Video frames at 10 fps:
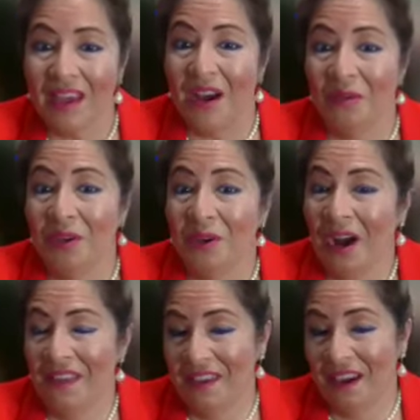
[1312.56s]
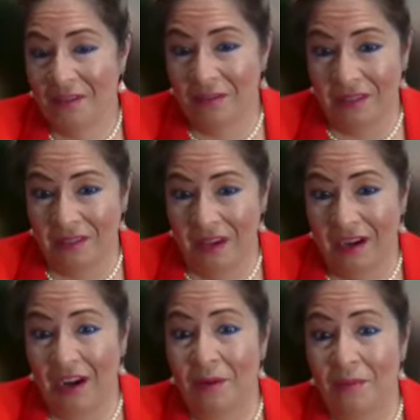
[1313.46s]
Well, I thought it was
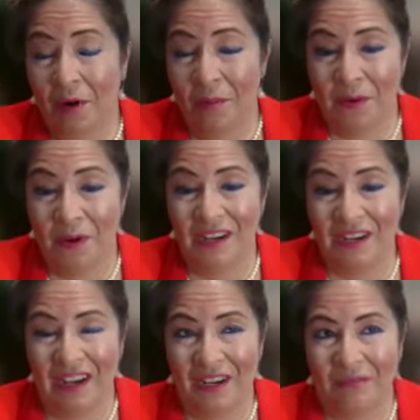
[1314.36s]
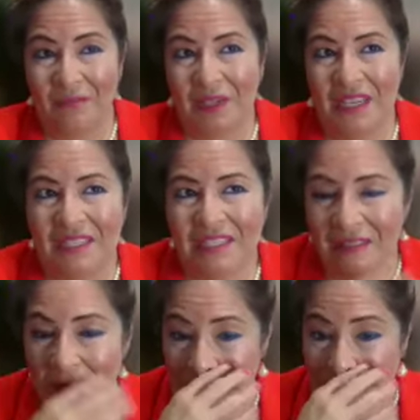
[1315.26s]
appropriate, because
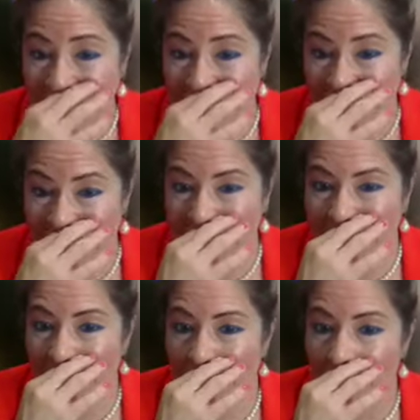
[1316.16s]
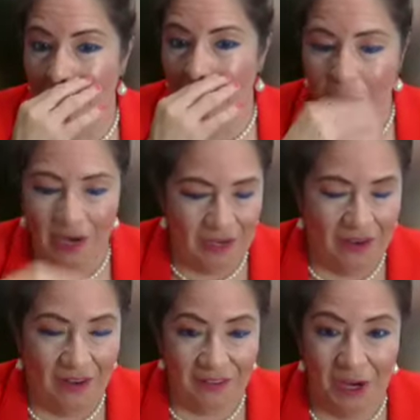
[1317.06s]
it was actually one,
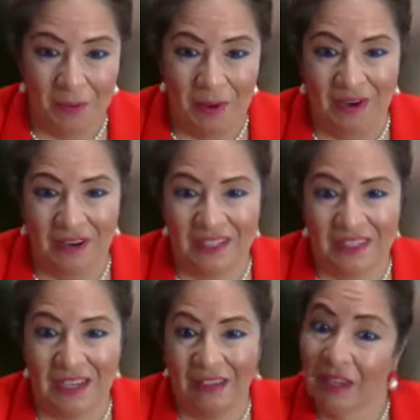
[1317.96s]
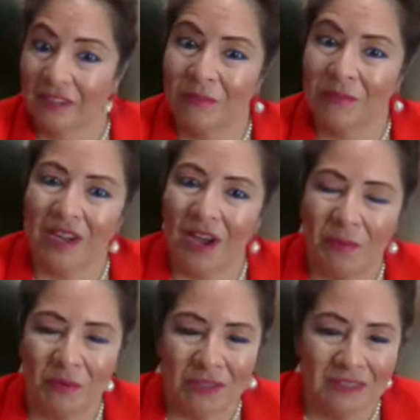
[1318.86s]
and I'll talk about in a second, like some of the
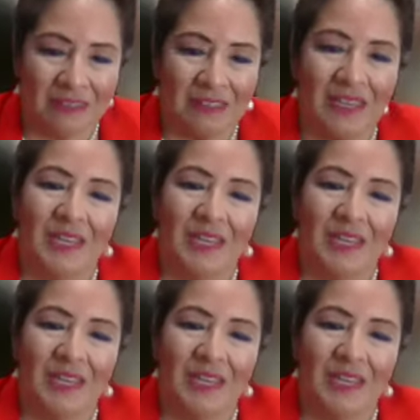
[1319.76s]
common ones.